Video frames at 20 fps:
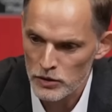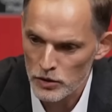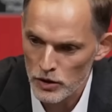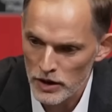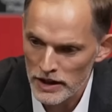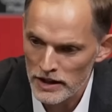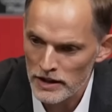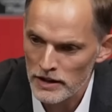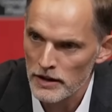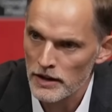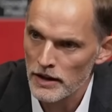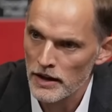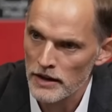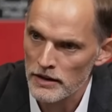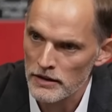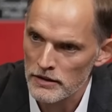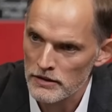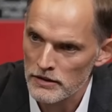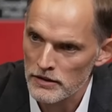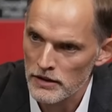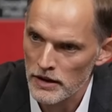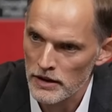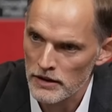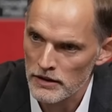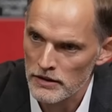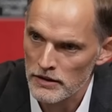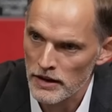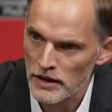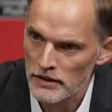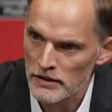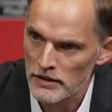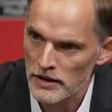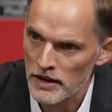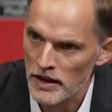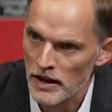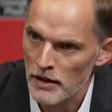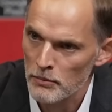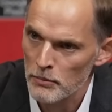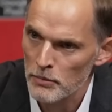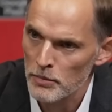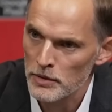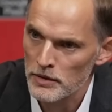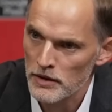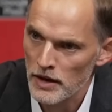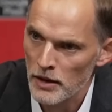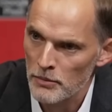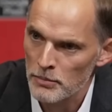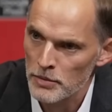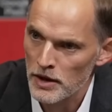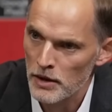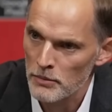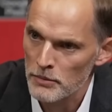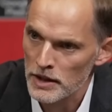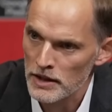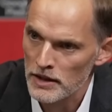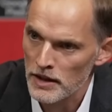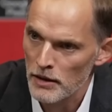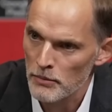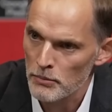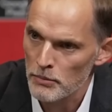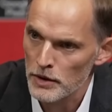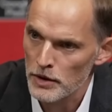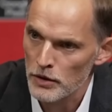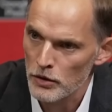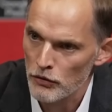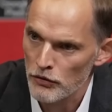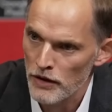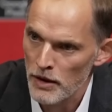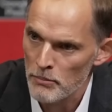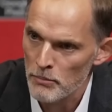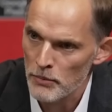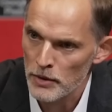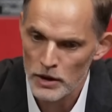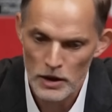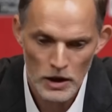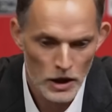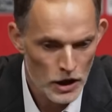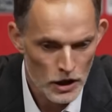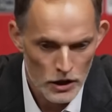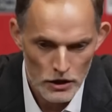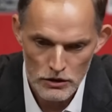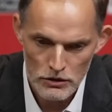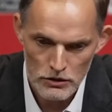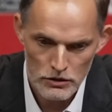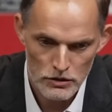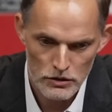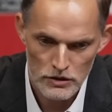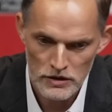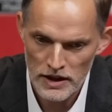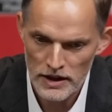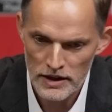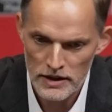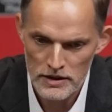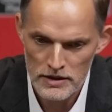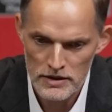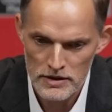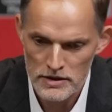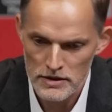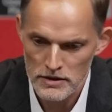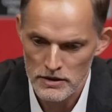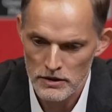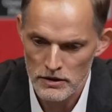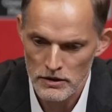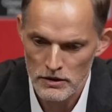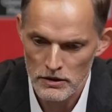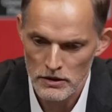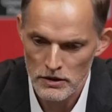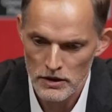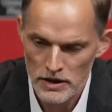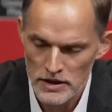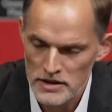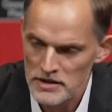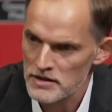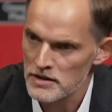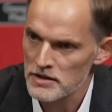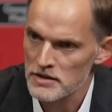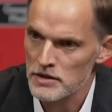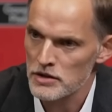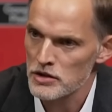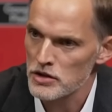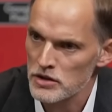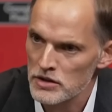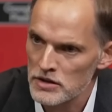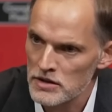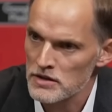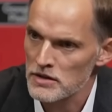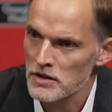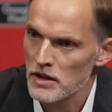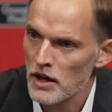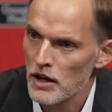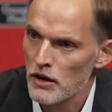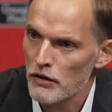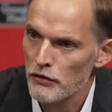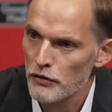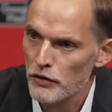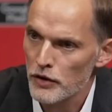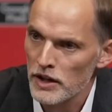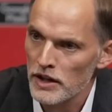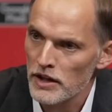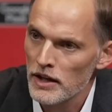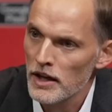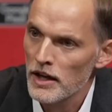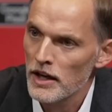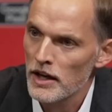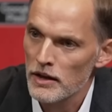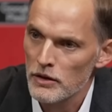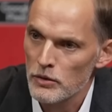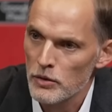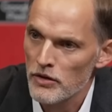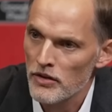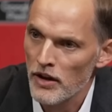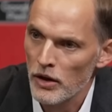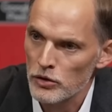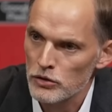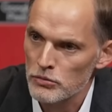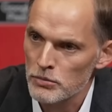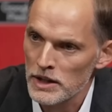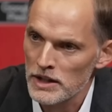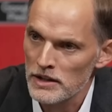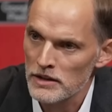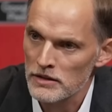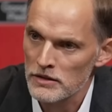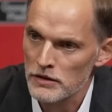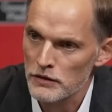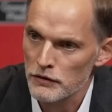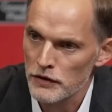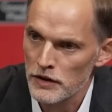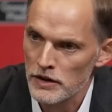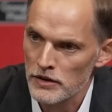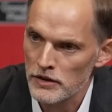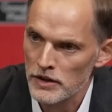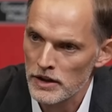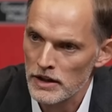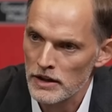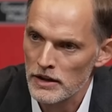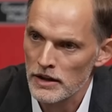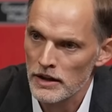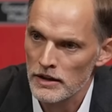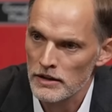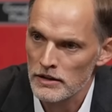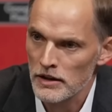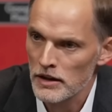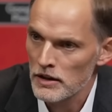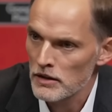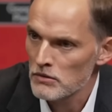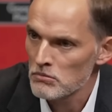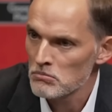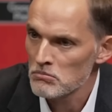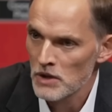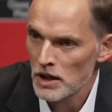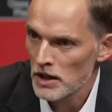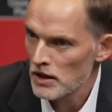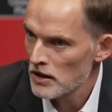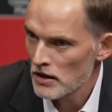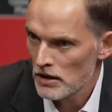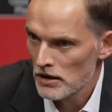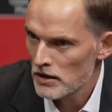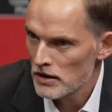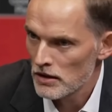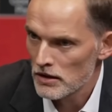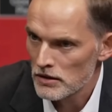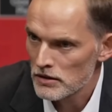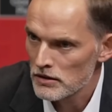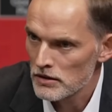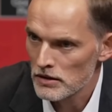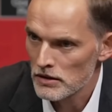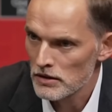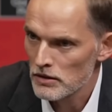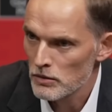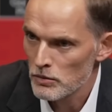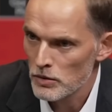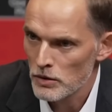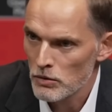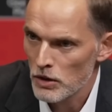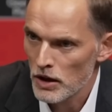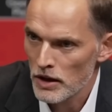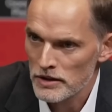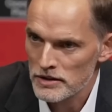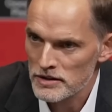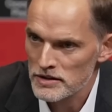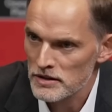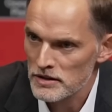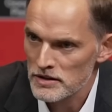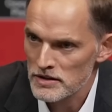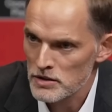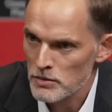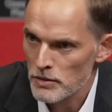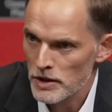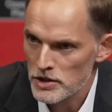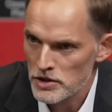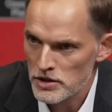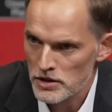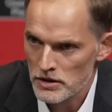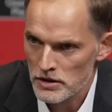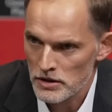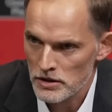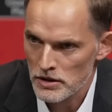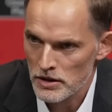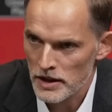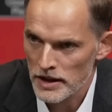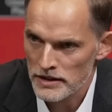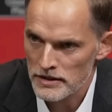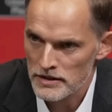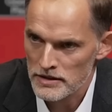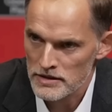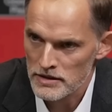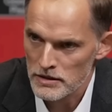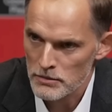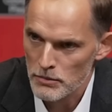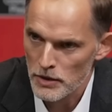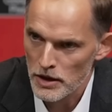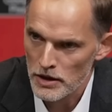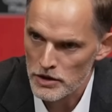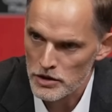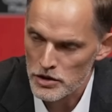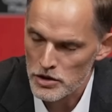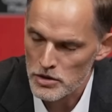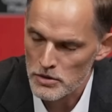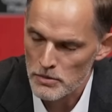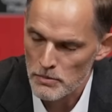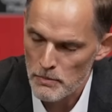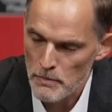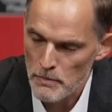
to Lee and, and, and the camp, the upcoming camp in November, to take his, uh, his decisions free and without me interfering. And then the, we will answer this question in latest in March.